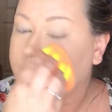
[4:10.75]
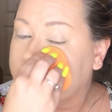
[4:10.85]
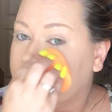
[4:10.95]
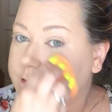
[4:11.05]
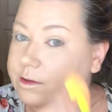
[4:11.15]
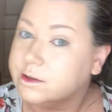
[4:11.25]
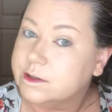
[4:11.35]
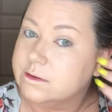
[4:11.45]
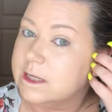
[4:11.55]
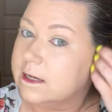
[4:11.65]
or closer
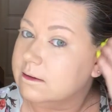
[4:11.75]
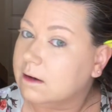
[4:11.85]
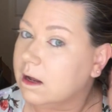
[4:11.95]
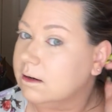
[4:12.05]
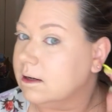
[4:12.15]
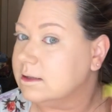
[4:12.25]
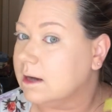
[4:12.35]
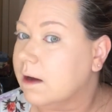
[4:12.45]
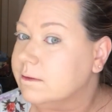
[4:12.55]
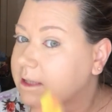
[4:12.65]
to 10, not
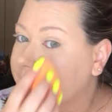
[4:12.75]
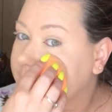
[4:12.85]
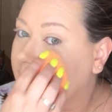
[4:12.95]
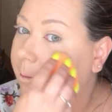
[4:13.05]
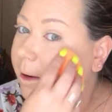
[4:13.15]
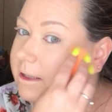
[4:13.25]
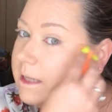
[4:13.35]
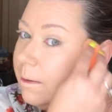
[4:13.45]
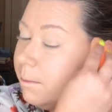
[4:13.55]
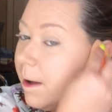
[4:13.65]
necessarily, I was definitely up by
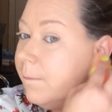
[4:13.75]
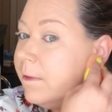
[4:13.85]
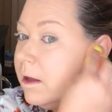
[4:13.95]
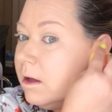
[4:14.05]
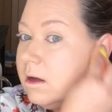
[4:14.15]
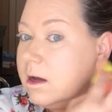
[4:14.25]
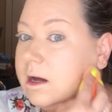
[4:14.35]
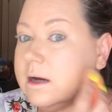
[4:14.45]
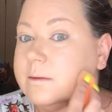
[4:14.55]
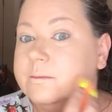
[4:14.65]
10, but,
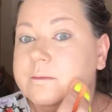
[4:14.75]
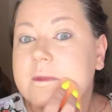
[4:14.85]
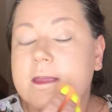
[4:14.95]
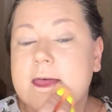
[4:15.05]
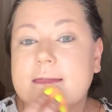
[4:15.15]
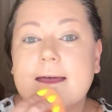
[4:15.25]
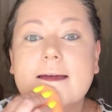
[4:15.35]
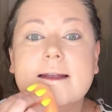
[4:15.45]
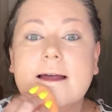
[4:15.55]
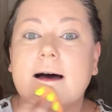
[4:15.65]
and
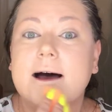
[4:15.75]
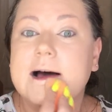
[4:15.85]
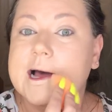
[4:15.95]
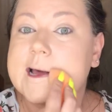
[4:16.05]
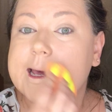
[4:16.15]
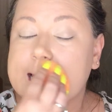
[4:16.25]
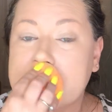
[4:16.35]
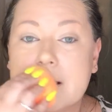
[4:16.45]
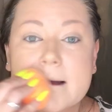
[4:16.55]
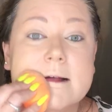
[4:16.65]
then
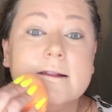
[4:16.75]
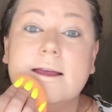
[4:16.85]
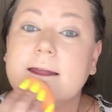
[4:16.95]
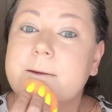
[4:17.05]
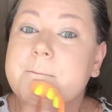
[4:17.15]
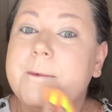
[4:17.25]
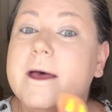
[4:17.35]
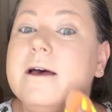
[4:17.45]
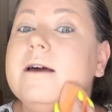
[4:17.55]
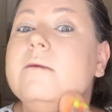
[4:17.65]
I laid in
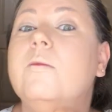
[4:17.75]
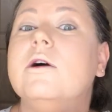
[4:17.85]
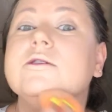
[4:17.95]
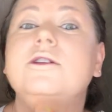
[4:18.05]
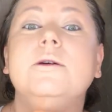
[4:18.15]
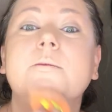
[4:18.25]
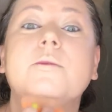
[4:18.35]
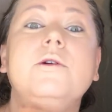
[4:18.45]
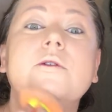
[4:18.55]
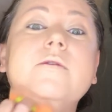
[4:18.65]
bed and watched a
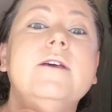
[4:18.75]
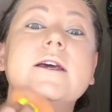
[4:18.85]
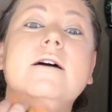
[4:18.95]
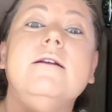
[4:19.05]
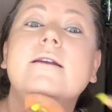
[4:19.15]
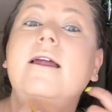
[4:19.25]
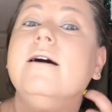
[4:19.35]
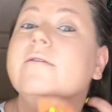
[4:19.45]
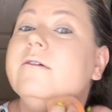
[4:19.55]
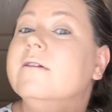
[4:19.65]
movie on
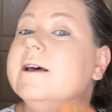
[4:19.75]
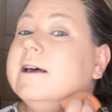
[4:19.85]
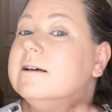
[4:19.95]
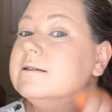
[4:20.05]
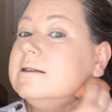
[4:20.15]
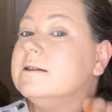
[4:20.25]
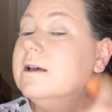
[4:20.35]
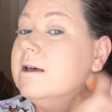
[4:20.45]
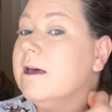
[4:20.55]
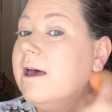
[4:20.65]
Netflix,
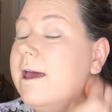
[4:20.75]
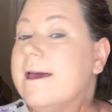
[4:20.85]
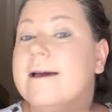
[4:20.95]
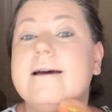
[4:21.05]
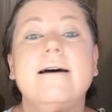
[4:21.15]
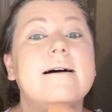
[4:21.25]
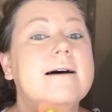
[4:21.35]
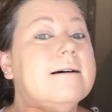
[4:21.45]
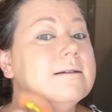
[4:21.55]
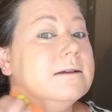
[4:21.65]

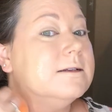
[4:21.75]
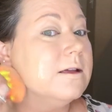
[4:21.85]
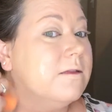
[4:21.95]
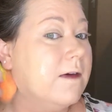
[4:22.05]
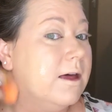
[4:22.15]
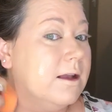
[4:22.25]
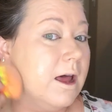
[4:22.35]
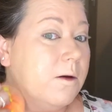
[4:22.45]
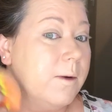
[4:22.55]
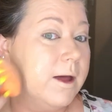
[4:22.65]
and then
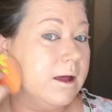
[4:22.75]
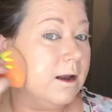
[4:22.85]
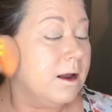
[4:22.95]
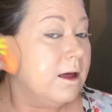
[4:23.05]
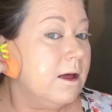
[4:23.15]
I went